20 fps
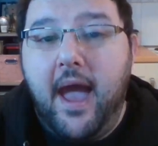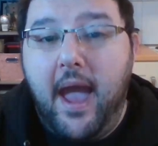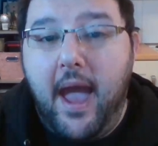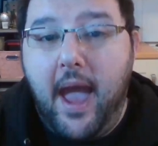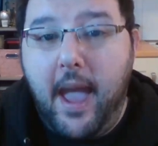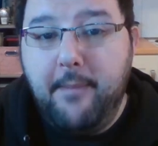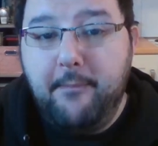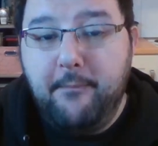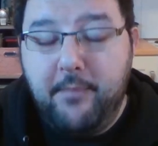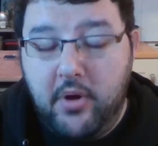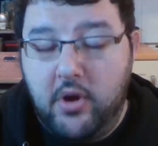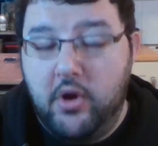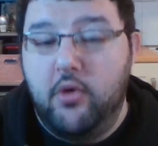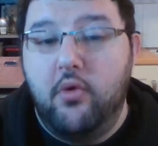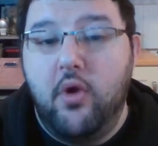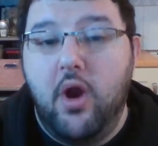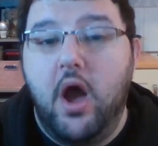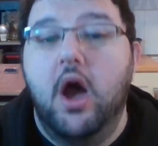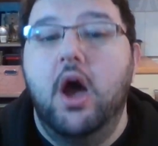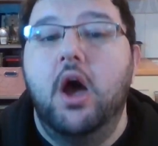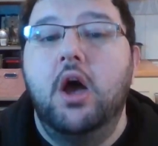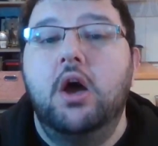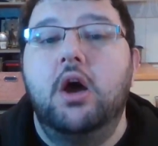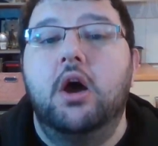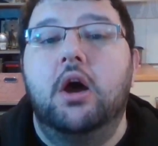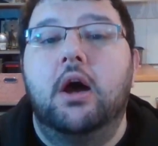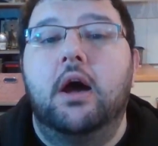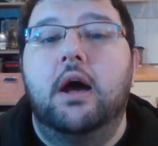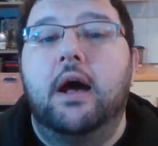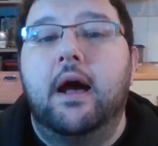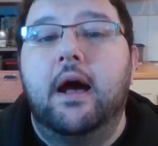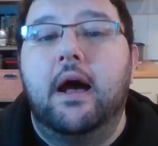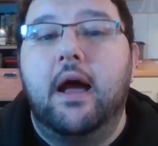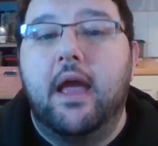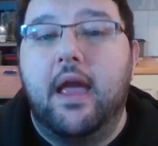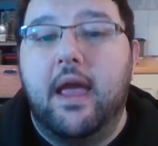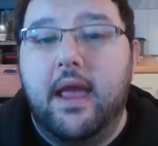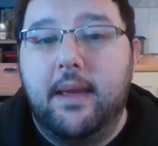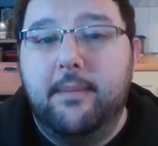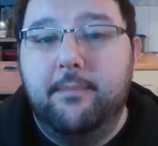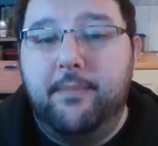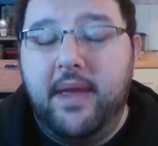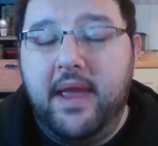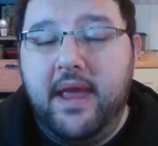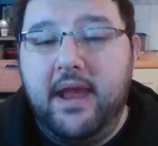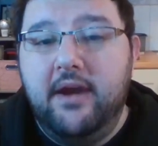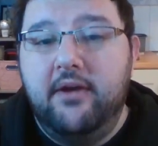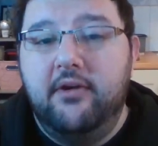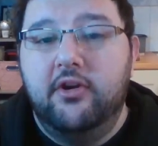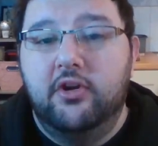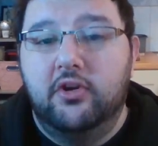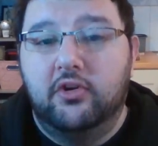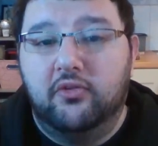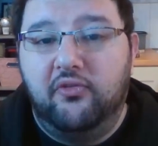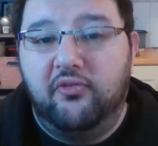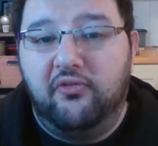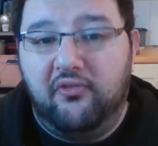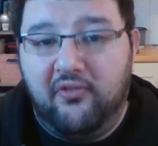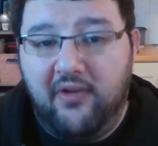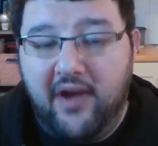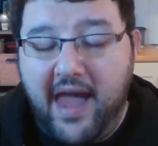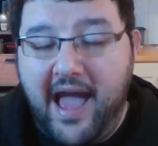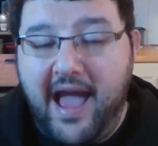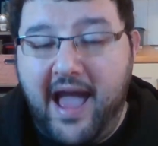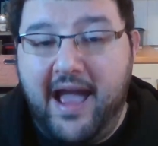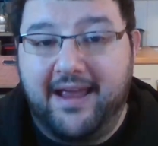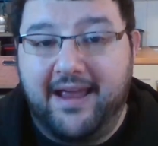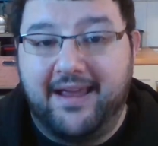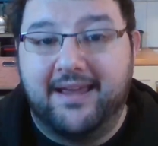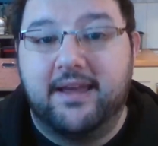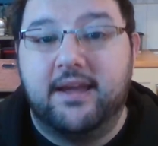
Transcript: Emperor, Imperial Flag.